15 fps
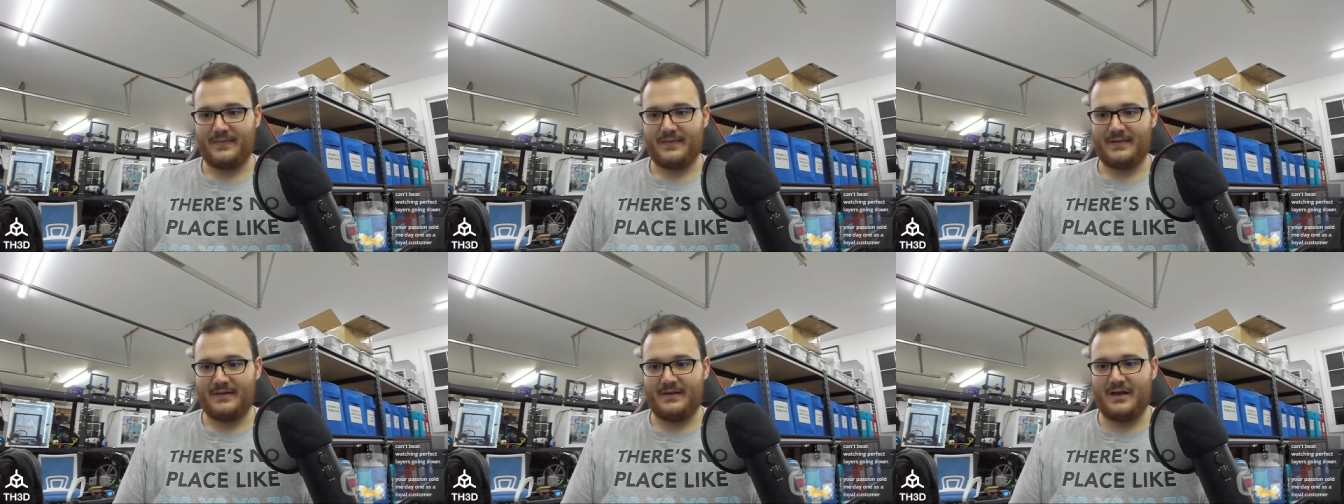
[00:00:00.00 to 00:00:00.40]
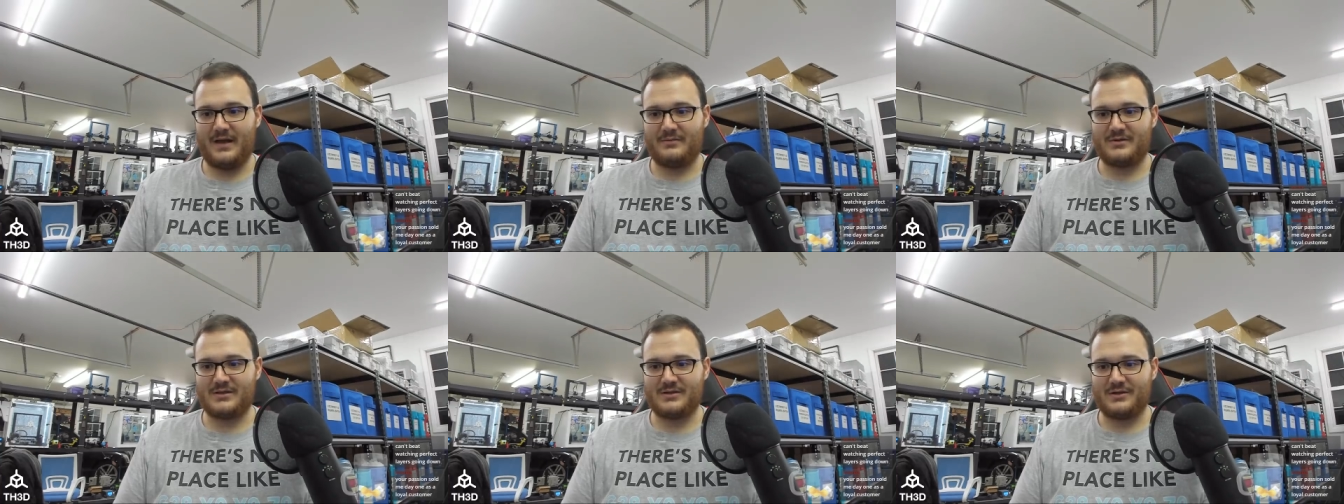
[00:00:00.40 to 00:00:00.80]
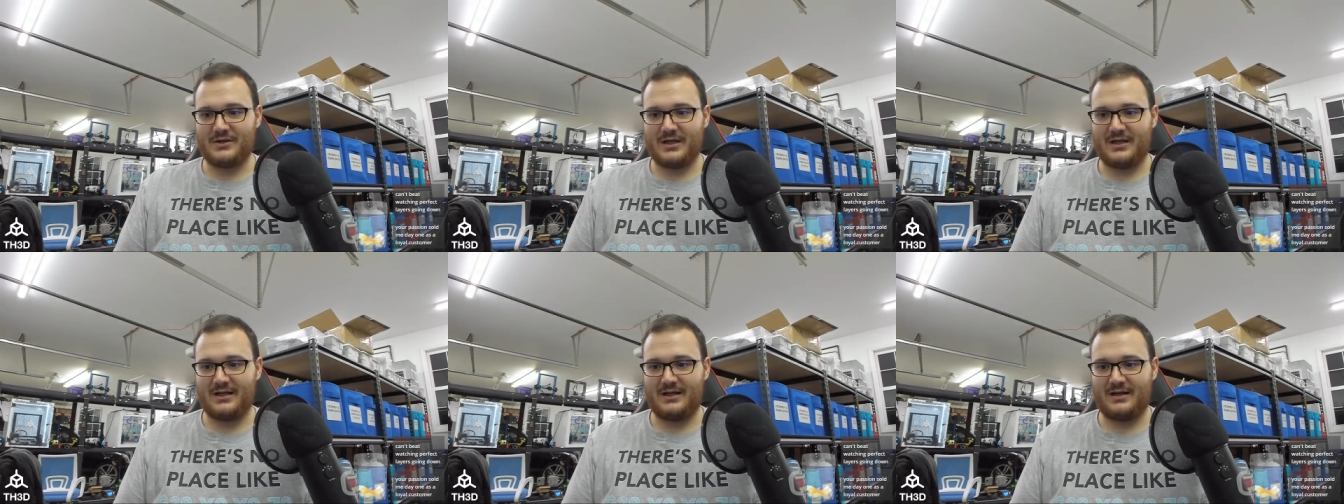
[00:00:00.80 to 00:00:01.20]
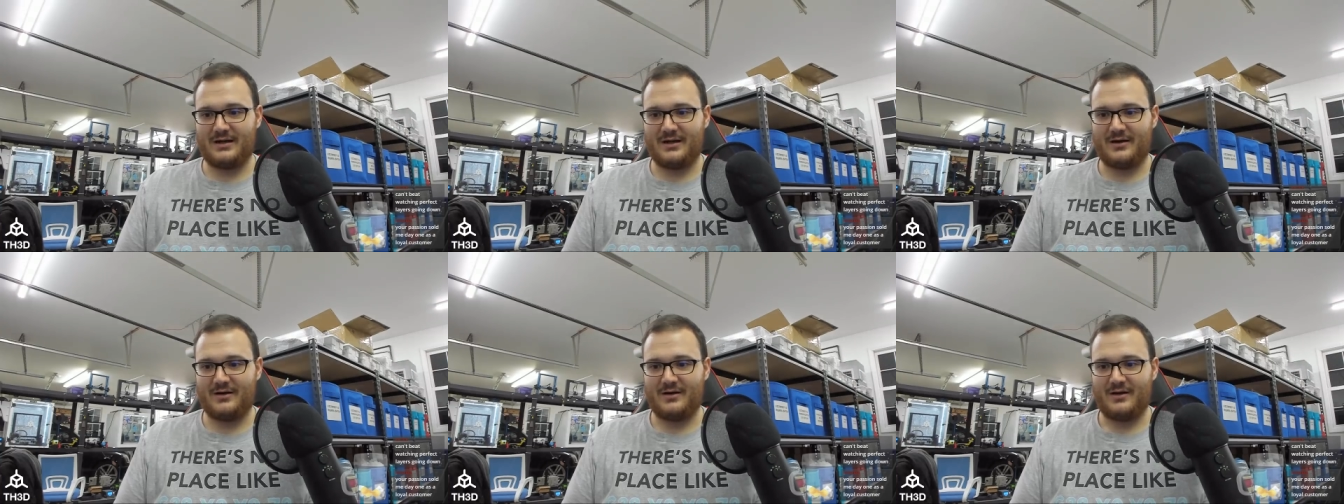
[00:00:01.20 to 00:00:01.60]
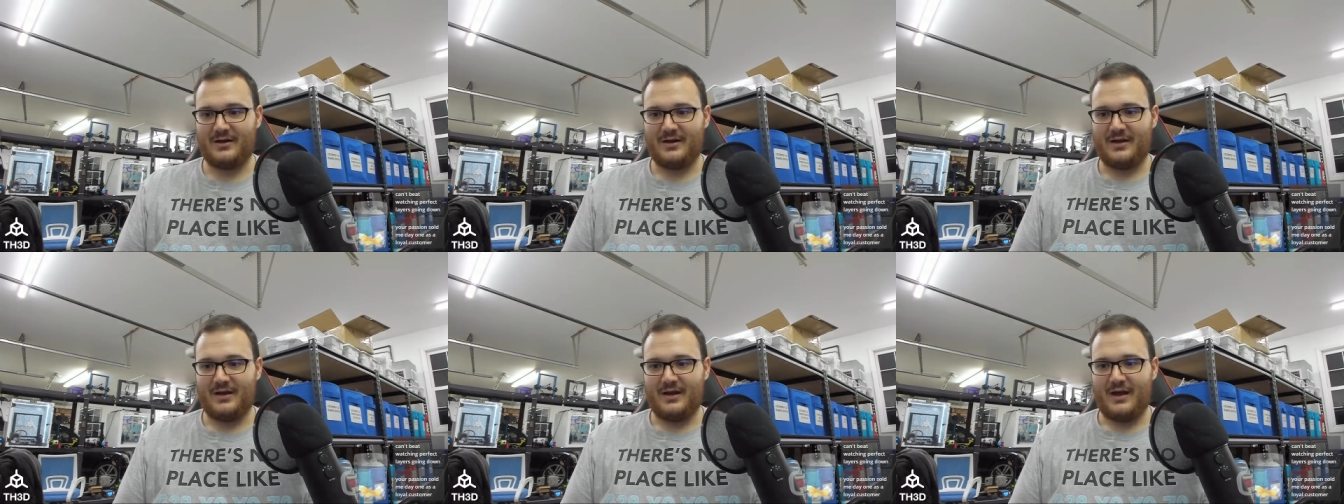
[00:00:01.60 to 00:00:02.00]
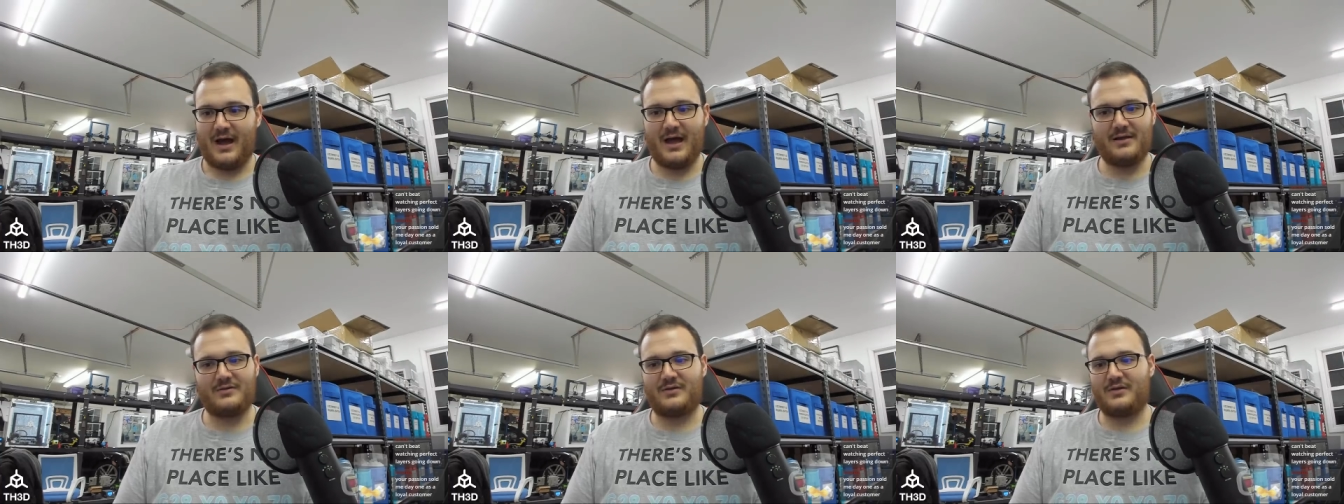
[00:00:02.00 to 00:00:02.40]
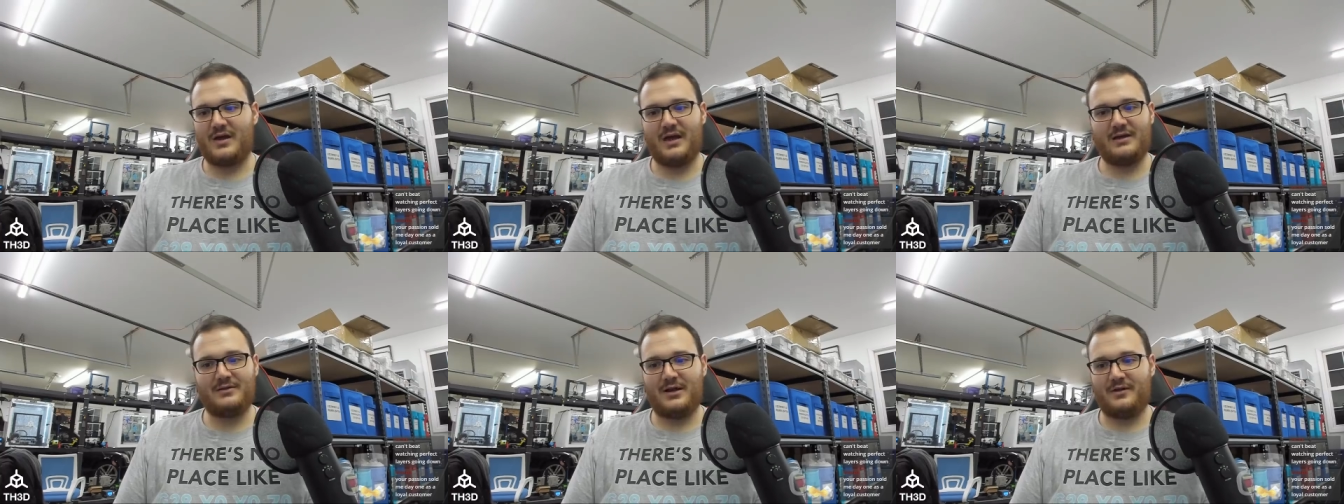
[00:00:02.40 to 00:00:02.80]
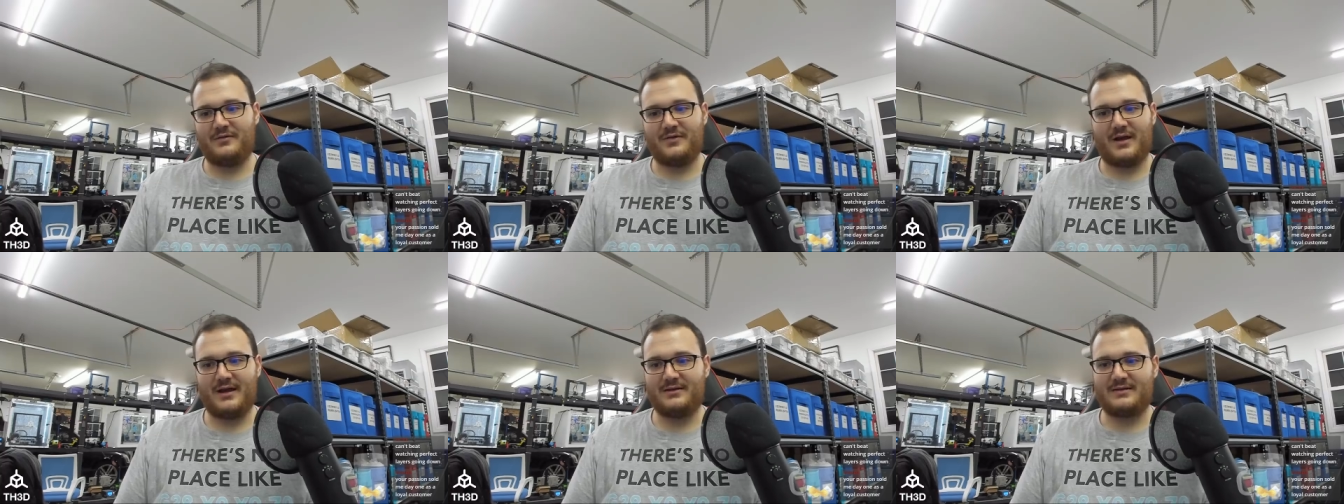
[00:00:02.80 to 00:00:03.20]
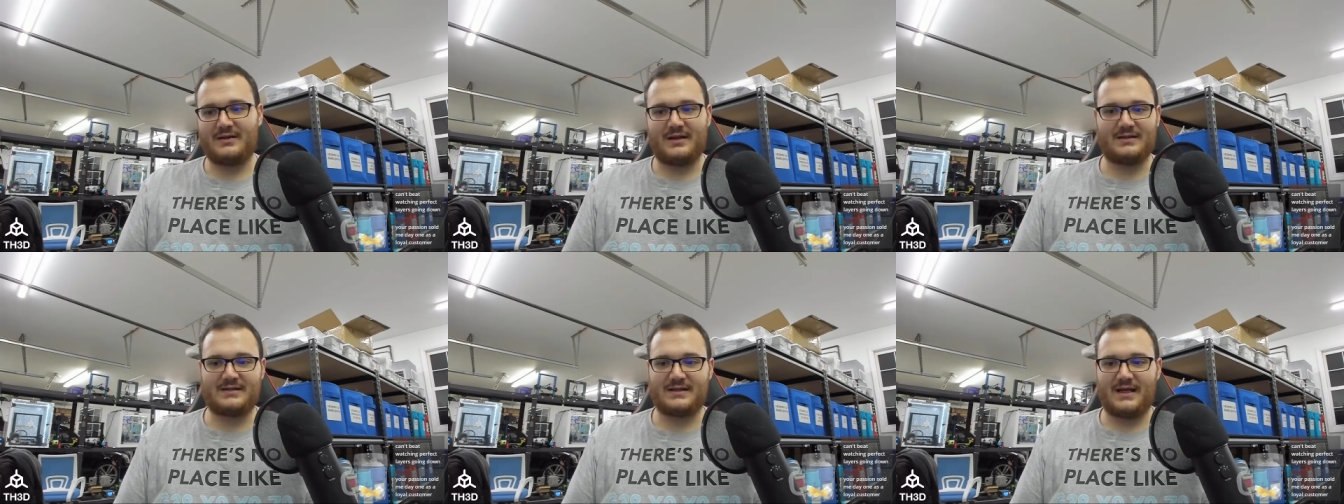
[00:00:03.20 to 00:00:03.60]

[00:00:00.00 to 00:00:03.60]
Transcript: I'm just looking here. I love it.